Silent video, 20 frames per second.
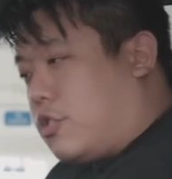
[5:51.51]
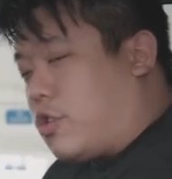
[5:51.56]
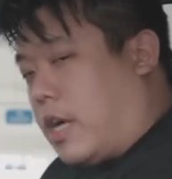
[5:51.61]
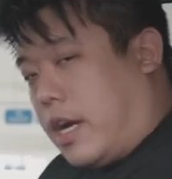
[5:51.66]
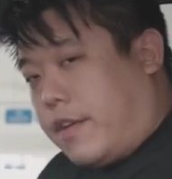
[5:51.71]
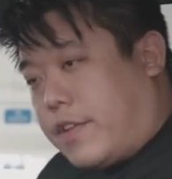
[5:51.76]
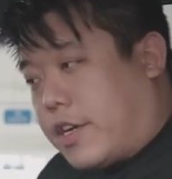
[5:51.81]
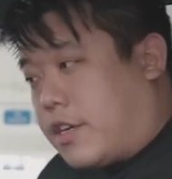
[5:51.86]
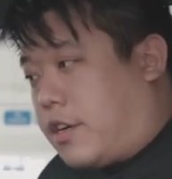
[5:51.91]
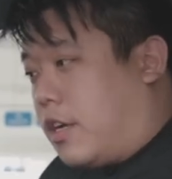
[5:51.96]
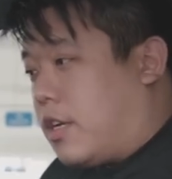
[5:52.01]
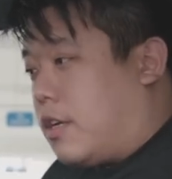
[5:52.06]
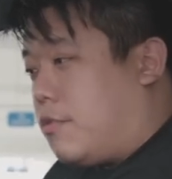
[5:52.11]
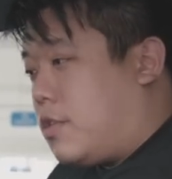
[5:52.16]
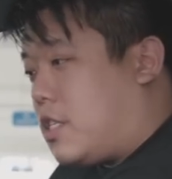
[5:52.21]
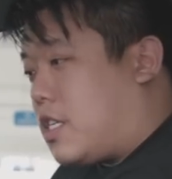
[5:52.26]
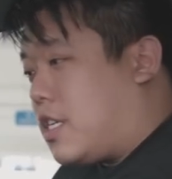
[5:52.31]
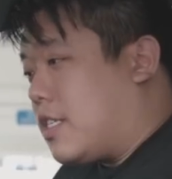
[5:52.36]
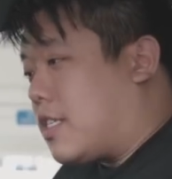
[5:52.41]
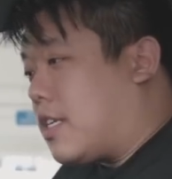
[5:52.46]
Drive recorder,
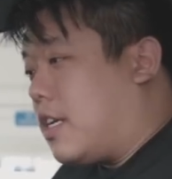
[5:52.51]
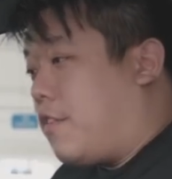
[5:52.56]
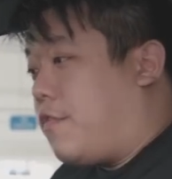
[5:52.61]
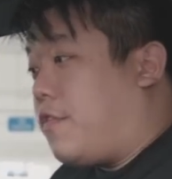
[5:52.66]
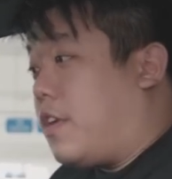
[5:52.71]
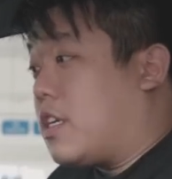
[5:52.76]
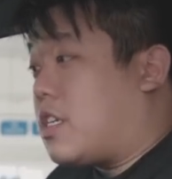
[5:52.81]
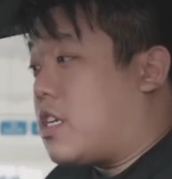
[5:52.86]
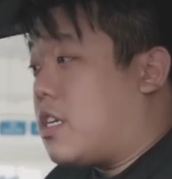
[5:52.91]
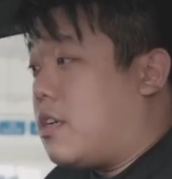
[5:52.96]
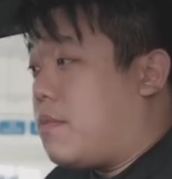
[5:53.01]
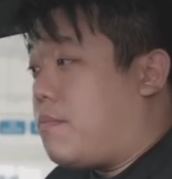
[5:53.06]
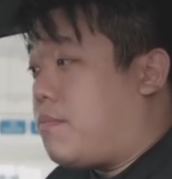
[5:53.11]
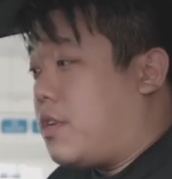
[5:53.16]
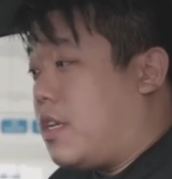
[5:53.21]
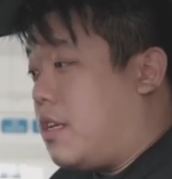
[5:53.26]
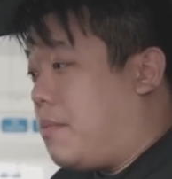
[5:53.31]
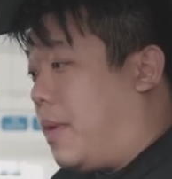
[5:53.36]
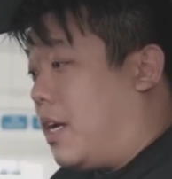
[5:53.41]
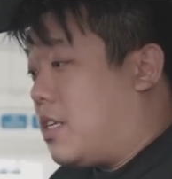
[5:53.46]
which is gonna function
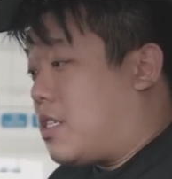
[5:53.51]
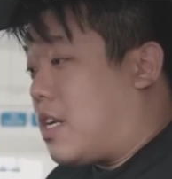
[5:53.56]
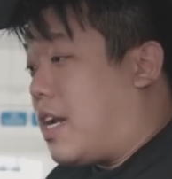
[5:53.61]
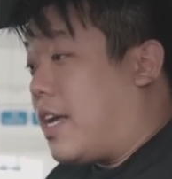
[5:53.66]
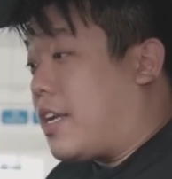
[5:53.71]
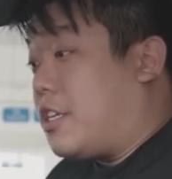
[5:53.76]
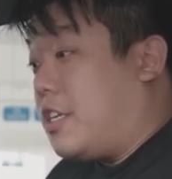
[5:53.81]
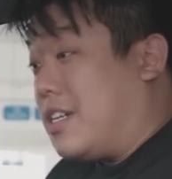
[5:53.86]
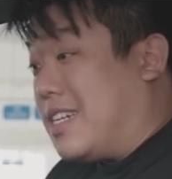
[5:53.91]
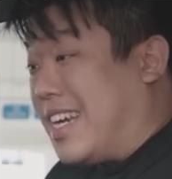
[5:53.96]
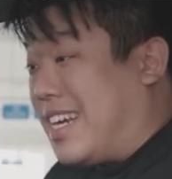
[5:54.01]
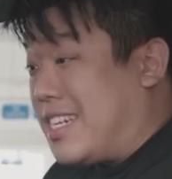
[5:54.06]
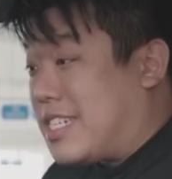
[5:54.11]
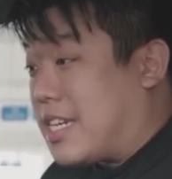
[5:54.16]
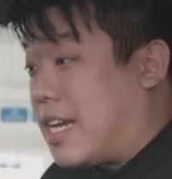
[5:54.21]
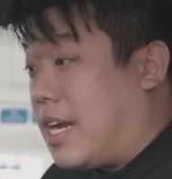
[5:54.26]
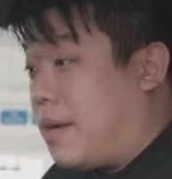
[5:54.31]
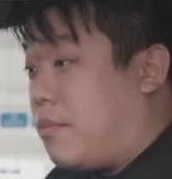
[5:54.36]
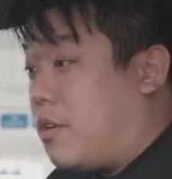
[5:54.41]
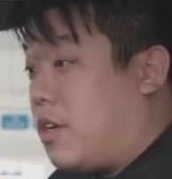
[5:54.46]
pretty much like your dash
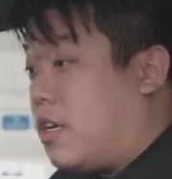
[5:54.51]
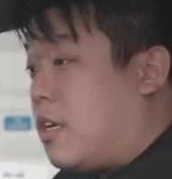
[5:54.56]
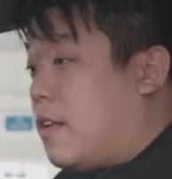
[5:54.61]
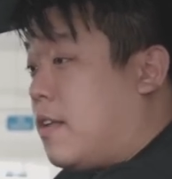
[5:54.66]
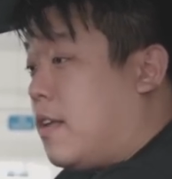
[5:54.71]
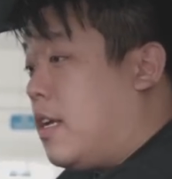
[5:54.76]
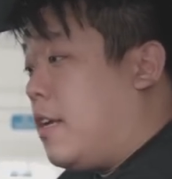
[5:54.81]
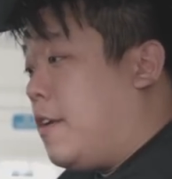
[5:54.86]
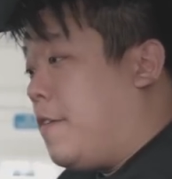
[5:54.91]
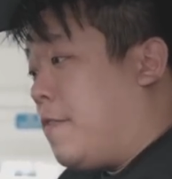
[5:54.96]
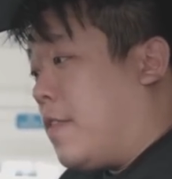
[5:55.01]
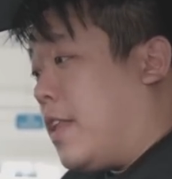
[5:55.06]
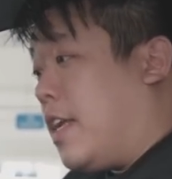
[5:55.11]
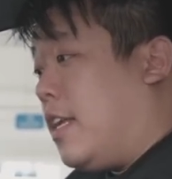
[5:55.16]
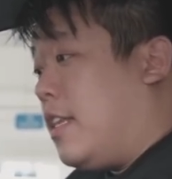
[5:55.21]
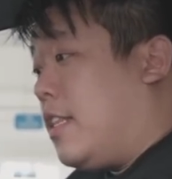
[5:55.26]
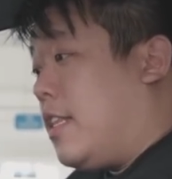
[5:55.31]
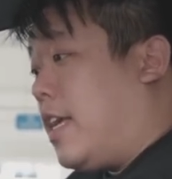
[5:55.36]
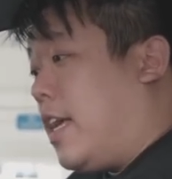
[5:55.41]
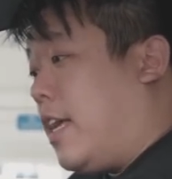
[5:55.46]
camera,
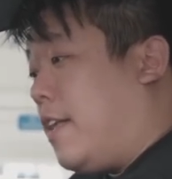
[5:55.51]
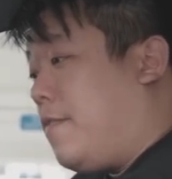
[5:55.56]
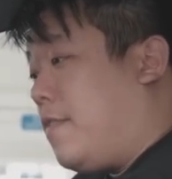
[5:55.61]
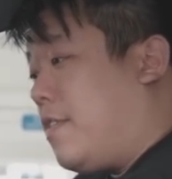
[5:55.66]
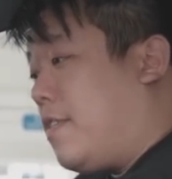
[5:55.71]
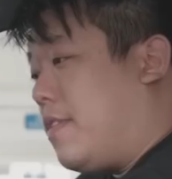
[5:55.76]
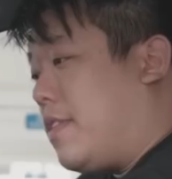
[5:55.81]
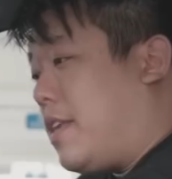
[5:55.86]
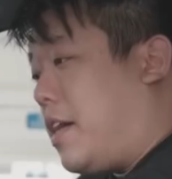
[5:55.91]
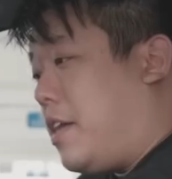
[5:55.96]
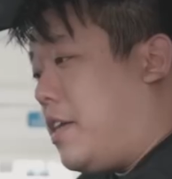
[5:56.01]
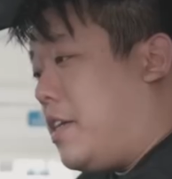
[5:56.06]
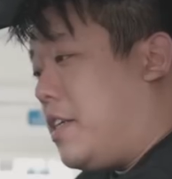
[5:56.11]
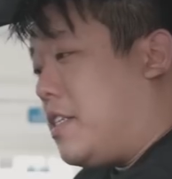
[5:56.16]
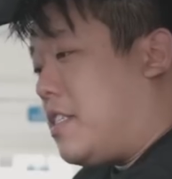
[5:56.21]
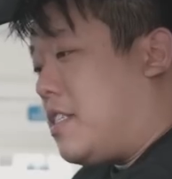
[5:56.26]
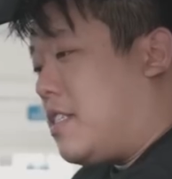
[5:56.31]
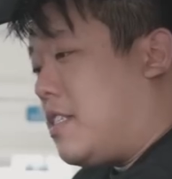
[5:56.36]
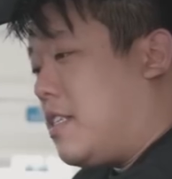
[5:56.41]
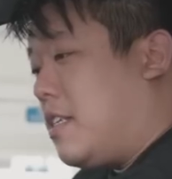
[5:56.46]
and then there
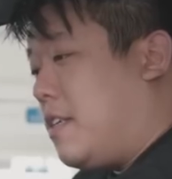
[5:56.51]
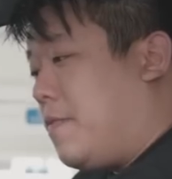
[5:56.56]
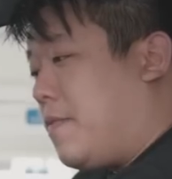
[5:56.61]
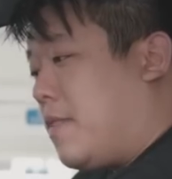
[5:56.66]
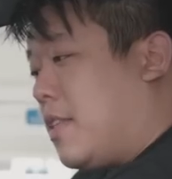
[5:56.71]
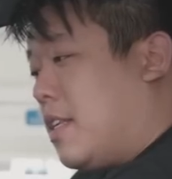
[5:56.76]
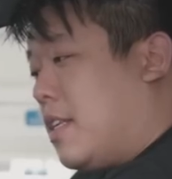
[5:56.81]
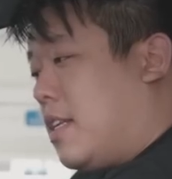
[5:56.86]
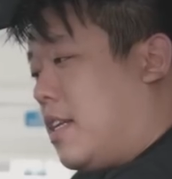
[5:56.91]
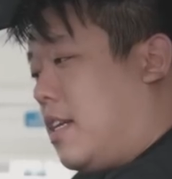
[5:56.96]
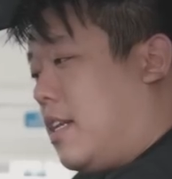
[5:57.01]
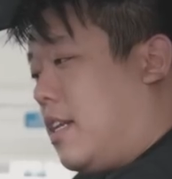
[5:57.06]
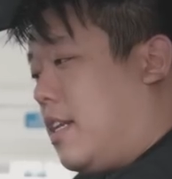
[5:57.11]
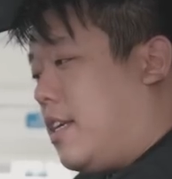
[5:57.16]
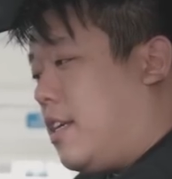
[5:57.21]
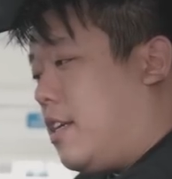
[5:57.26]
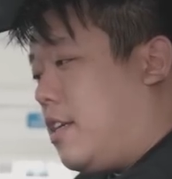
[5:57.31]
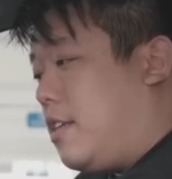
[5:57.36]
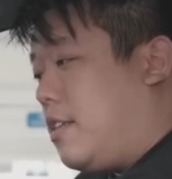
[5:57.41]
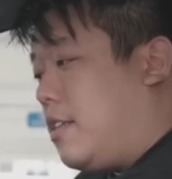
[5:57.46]
is a
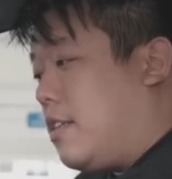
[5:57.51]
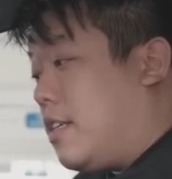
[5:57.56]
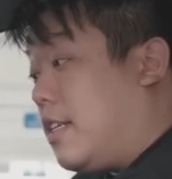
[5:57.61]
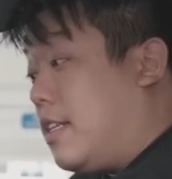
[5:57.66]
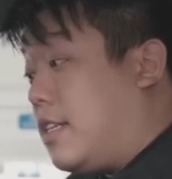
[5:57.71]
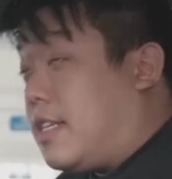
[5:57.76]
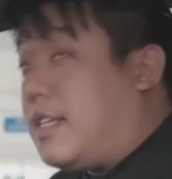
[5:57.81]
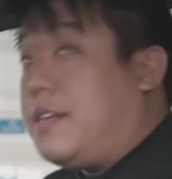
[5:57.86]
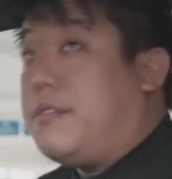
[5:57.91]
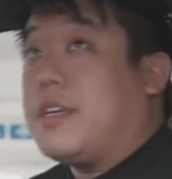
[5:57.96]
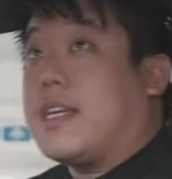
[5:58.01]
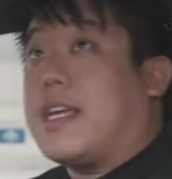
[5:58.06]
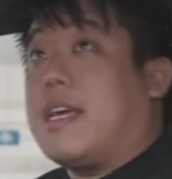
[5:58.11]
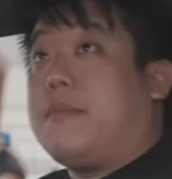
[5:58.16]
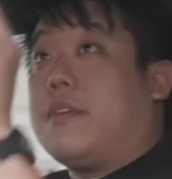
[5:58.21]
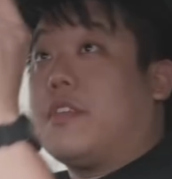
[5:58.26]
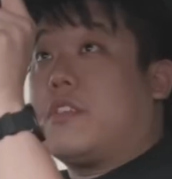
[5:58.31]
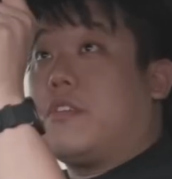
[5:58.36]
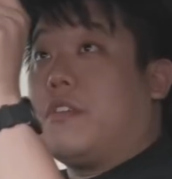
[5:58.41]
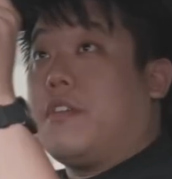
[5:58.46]
little interior
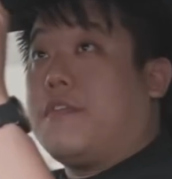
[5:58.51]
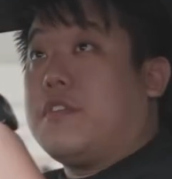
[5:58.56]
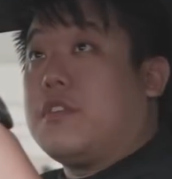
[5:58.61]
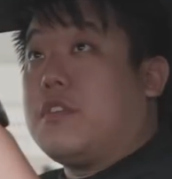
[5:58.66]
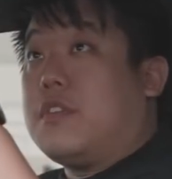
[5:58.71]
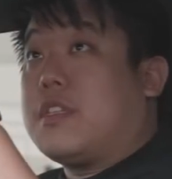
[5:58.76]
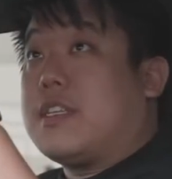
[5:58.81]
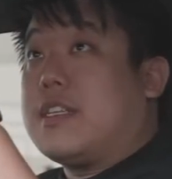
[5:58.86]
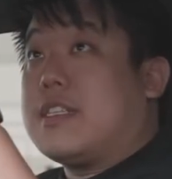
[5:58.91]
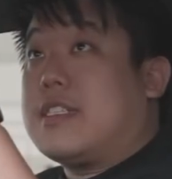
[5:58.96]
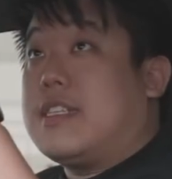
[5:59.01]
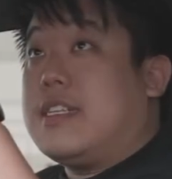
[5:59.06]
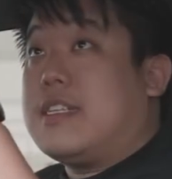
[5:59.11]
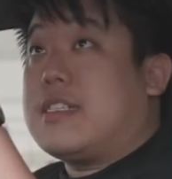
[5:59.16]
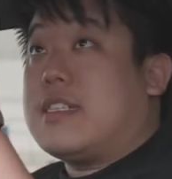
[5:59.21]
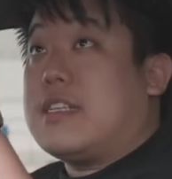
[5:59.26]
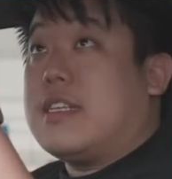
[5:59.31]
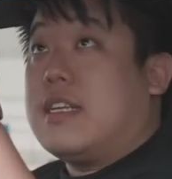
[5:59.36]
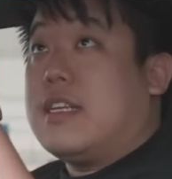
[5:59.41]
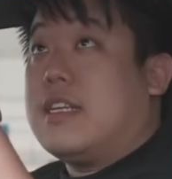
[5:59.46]
camera. So if you notice,
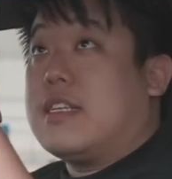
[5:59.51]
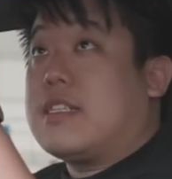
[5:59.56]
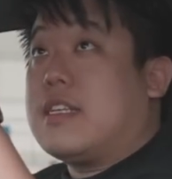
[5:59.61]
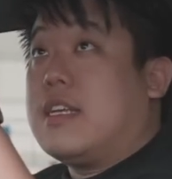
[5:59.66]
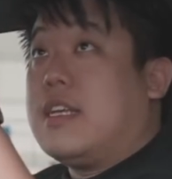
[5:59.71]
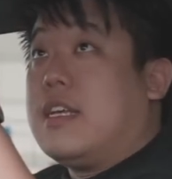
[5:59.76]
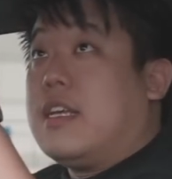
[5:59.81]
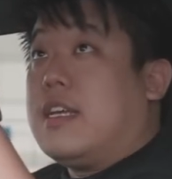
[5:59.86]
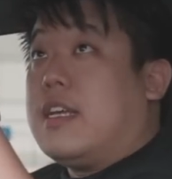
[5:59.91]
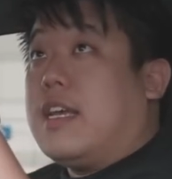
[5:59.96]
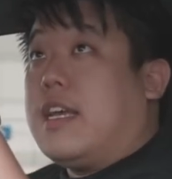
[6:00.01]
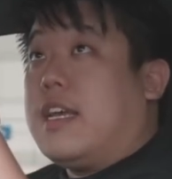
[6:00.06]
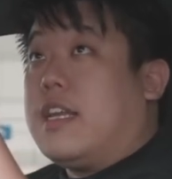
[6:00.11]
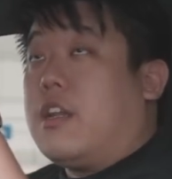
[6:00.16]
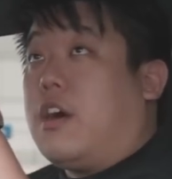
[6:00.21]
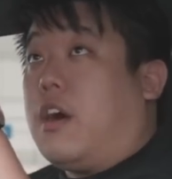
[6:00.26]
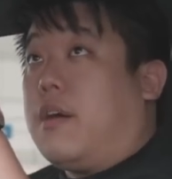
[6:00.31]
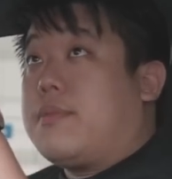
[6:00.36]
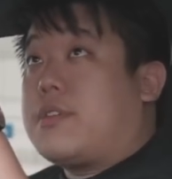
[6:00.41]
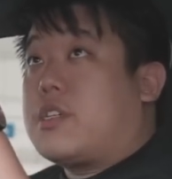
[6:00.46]
this is
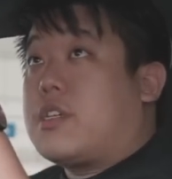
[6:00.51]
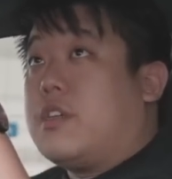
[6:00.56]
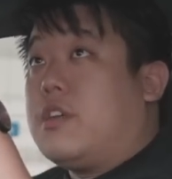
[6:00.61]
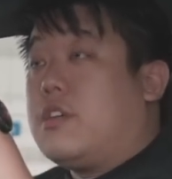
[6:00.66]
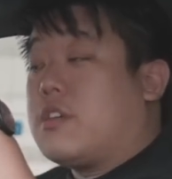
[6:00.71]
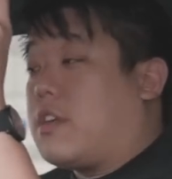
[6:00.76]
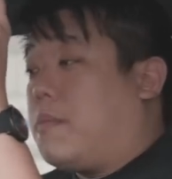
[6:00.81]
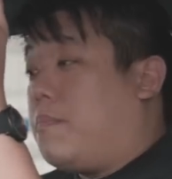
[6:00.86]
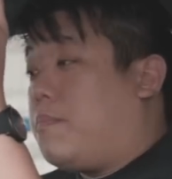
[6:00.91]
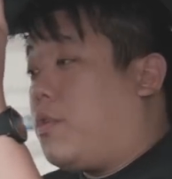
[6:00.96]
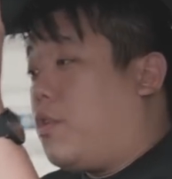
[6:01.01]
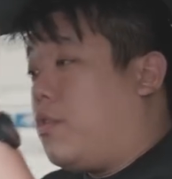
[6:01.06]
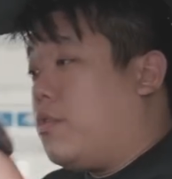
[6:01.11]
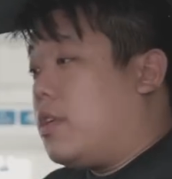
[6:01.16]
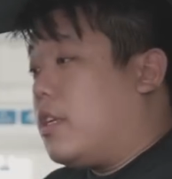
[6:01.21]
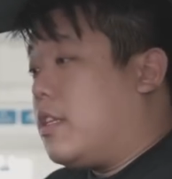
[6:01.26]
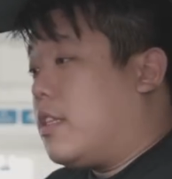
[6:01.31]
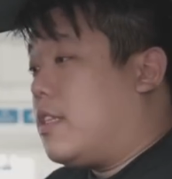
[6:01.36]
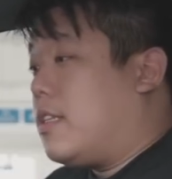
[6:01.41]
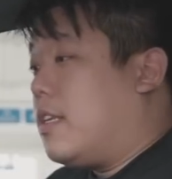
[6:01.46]
an optional
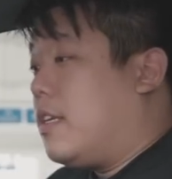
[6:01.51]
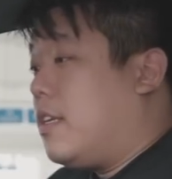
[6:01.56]
component,